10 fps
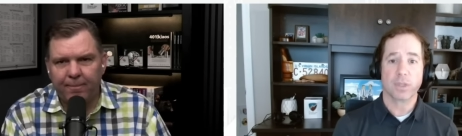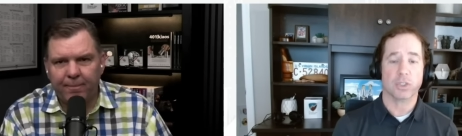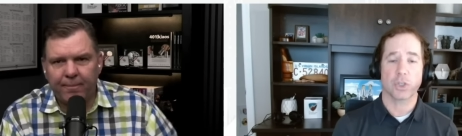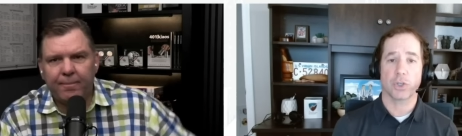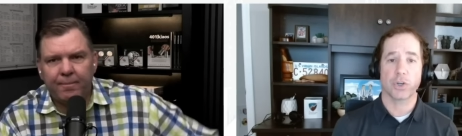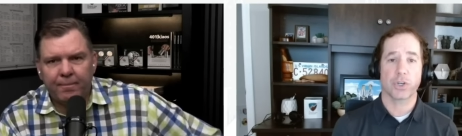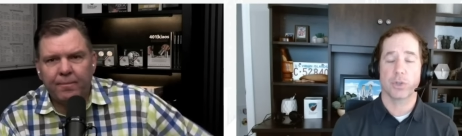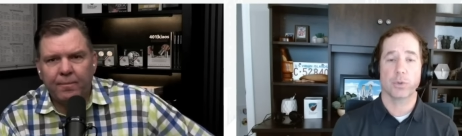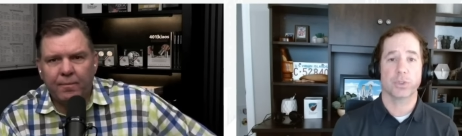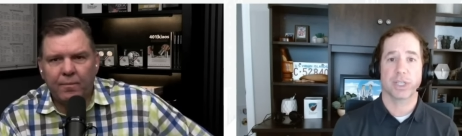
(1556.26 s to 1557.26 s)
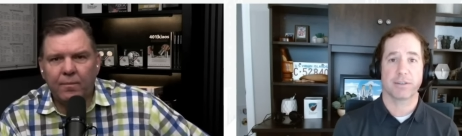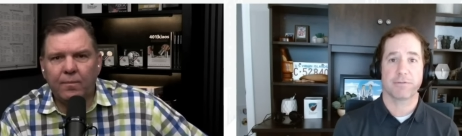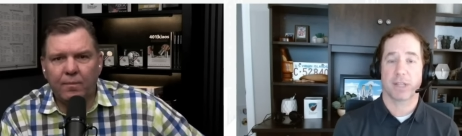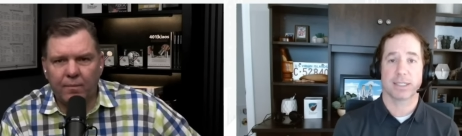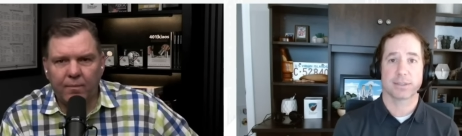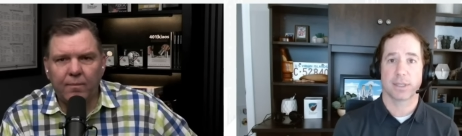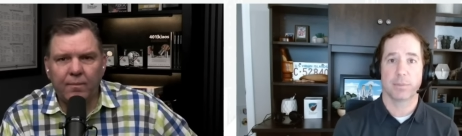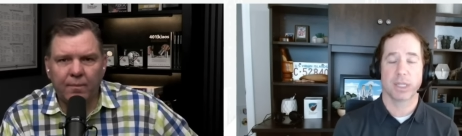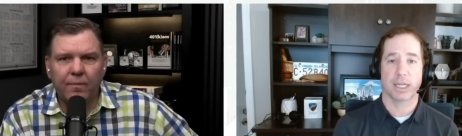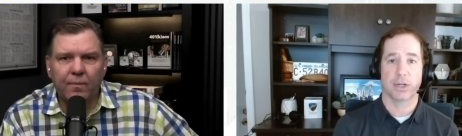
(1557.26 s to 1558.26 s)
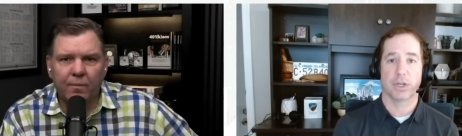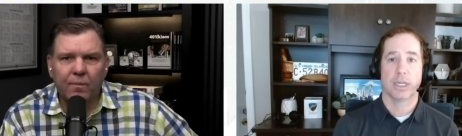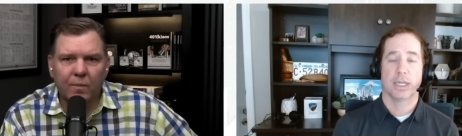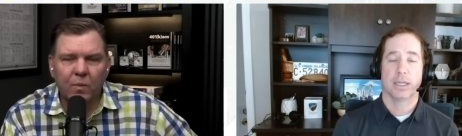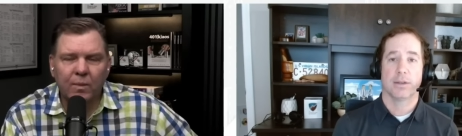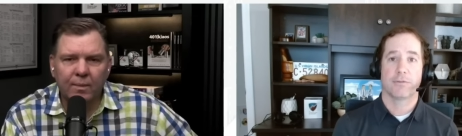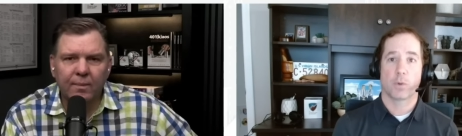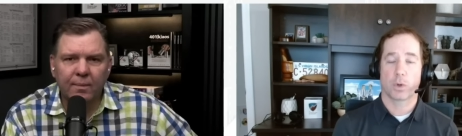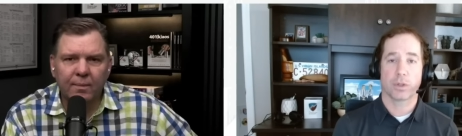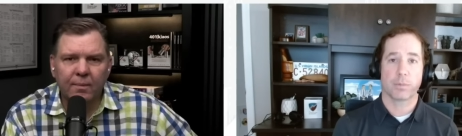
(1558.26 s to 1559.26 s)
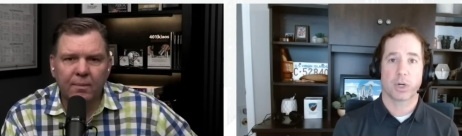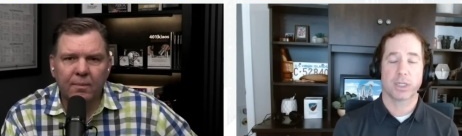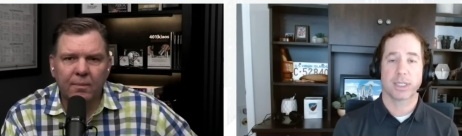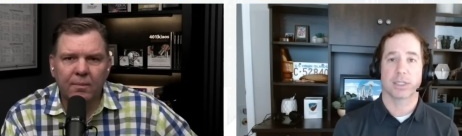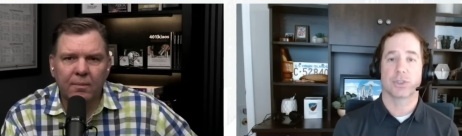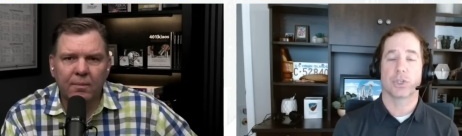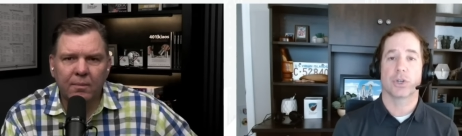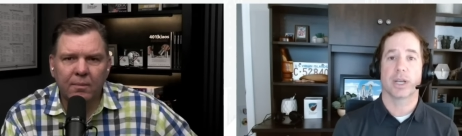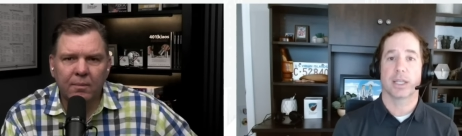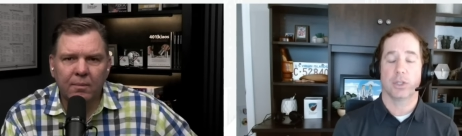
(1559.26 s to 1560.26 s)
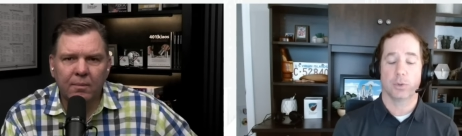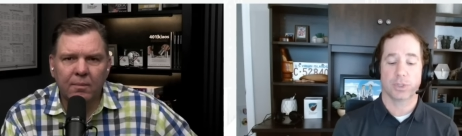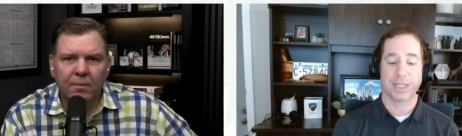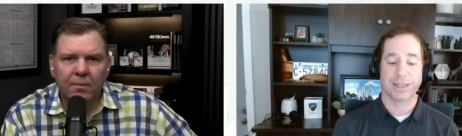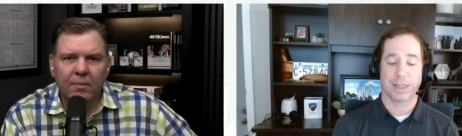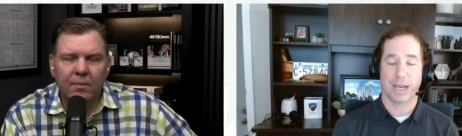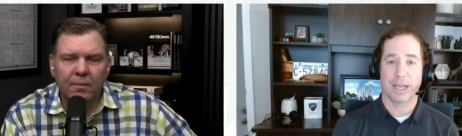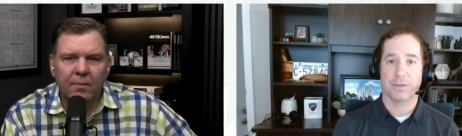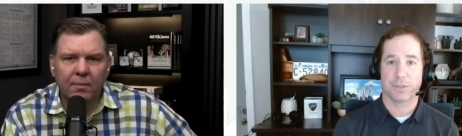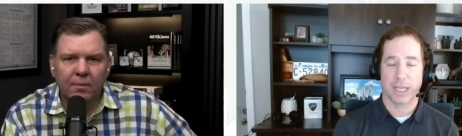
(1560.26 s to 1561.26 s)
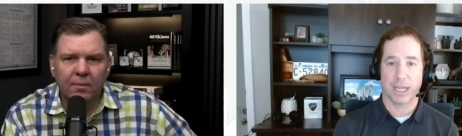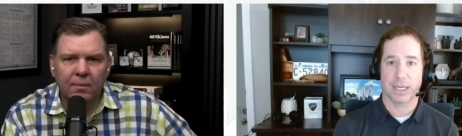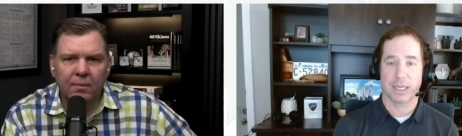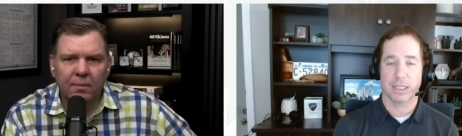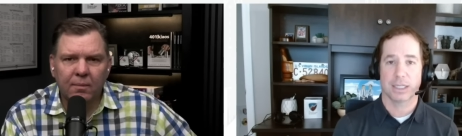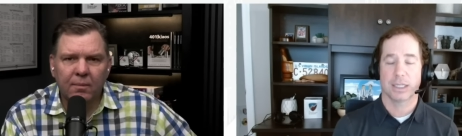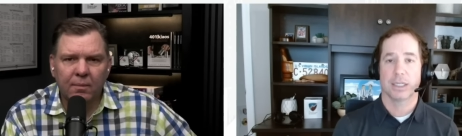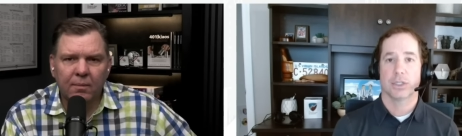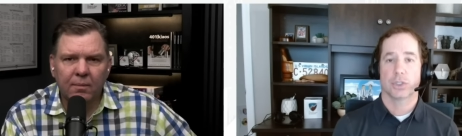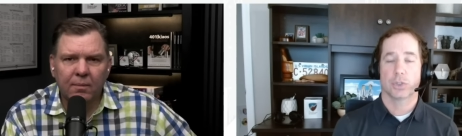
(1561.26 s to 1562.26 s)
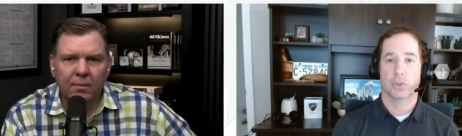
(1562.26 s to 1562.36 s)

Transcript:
Speaker 1: So you're using a flight simulator for the markets. You're using live data to